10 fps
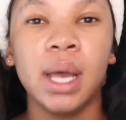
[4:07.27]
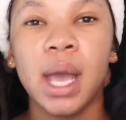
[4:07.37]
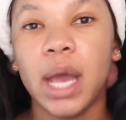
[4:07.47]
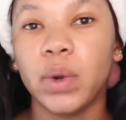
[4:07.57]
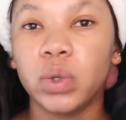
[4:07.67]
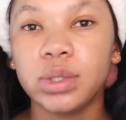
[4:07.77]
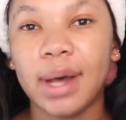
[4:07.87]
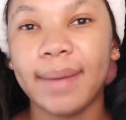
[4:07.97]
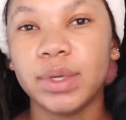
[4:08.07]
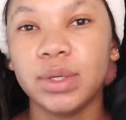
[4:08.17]
And also
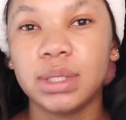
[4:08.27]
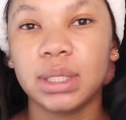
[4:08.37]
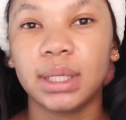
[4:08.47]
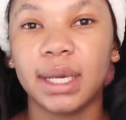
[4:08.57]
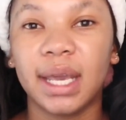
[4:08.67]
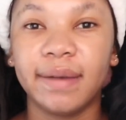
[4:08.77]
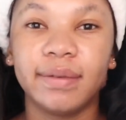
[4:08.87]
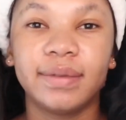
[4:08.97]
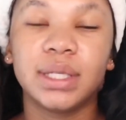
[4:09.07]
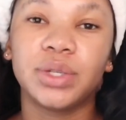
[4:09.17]
I'm using the K
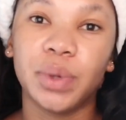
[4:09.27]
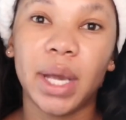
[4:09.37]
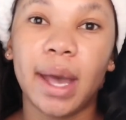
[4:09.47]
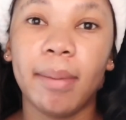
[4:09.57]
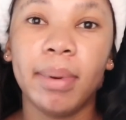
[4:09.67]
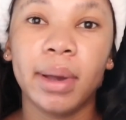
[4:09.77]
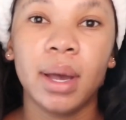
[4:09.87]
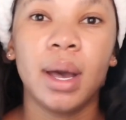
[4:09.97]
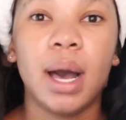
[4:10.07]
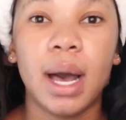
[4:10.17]
fifty-three app
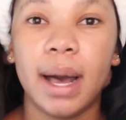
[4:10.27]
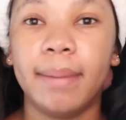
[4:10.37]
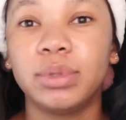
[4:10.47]
um,